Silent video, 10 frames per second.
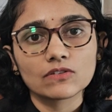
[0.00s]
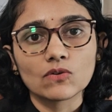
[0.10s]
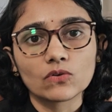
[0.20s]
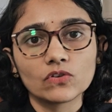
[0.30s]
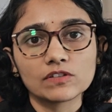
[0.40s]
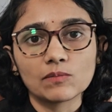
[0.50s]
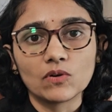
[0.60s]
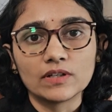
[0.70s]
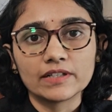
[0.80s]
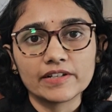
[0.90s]
glucose
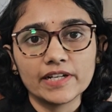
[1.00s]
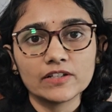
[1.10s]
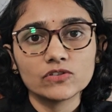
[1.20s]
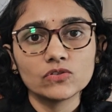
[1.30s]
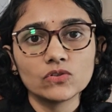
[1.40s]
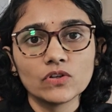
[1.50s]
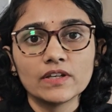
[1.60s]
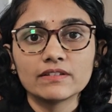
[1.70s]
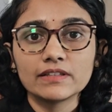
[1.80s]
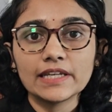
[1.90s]
monitoring to
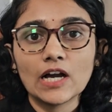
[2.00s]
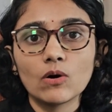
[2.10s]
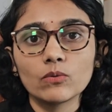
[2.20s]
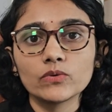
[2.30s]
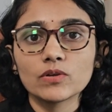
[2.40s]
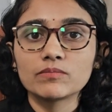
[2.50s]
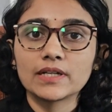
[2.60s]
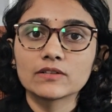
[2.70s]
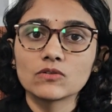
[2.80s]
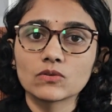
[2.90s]
see how your
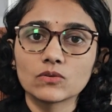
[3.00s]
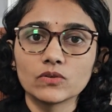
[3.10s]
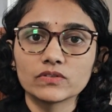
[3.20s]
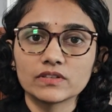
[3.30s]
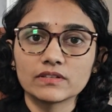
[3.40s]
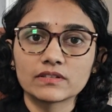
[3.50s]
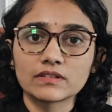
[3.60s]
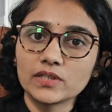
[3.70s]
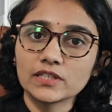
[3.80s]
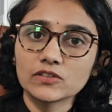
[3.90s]
blood glucose is
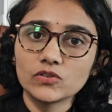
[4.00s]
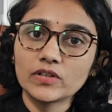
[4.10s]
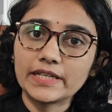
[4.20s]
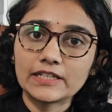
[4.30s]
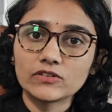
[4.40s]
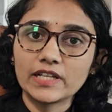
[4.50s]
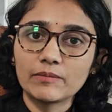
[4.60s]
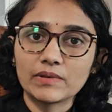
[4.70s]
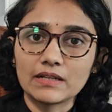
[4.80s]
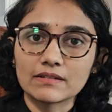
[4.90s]
responding to your
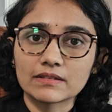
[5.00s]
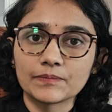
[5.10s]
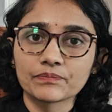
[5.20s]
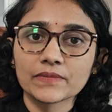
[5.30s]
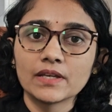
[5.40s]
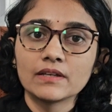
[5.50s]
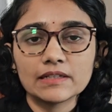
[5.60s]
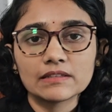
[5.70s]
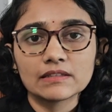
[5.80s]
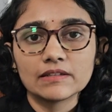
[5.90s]
day-to-day meals.
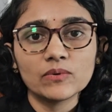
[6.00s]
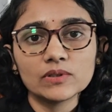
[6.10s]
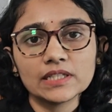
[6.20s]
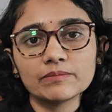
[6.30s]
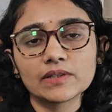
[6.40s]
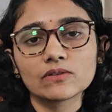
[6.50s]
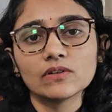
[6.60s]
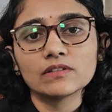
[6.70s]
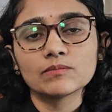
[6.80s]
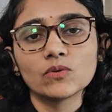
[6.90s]
That's important
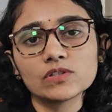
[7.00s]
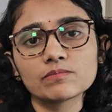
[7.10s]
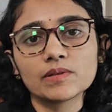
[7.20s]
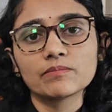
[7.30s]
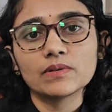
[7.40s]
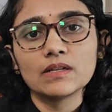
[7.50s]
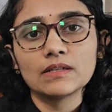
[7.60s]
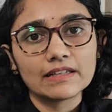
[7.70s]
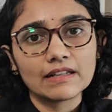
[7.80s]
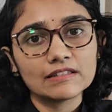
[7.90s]
because most
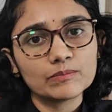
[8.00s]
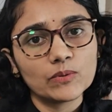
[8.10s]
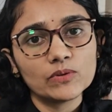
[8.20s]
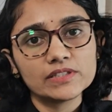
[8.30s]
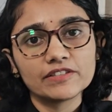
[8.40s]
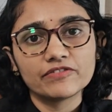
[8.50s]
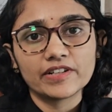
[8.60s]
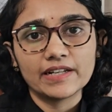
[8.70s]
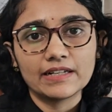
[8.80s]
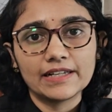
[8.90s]
people respond
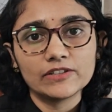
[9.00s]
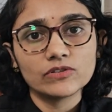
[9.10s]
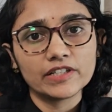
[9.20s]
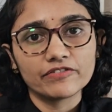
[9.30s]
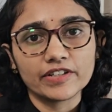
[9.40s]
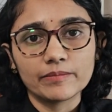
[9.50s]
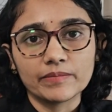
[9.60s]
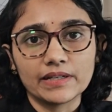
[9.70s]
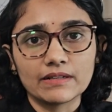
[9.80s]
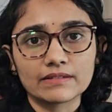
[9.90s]
differently to
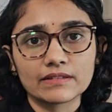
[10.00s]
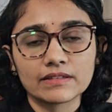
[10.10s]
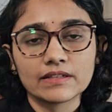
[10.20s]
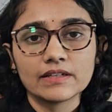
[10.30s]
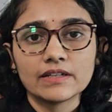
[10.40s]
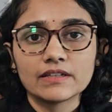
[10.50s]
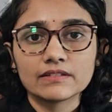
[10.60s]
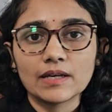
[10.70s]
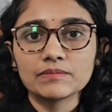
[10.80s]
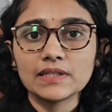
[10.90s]
different meals.
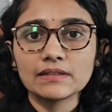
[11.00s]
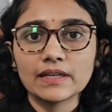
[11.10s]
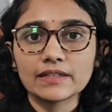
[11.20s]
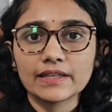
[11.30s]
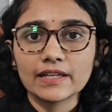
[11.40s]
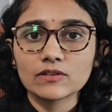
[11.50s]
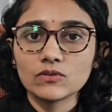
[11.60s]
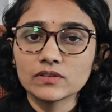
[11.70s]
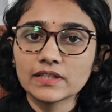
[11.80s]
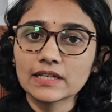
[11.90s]
Something that can
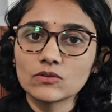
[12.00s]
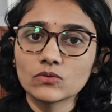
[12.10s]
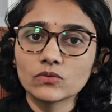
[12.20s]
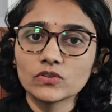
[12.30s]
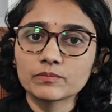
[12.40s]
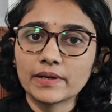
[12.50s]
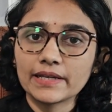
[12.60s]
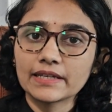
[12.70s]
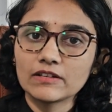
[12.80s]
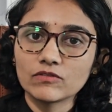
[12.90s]
cause a glucose
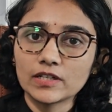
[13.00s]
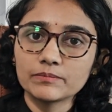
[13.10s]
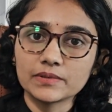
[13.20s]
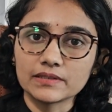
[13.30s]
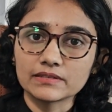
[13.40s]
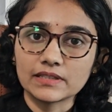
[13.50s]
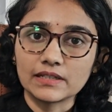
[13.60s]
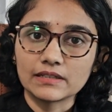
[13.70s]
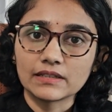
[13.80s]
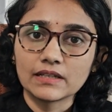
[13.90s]
spike in one
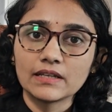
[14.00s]
person,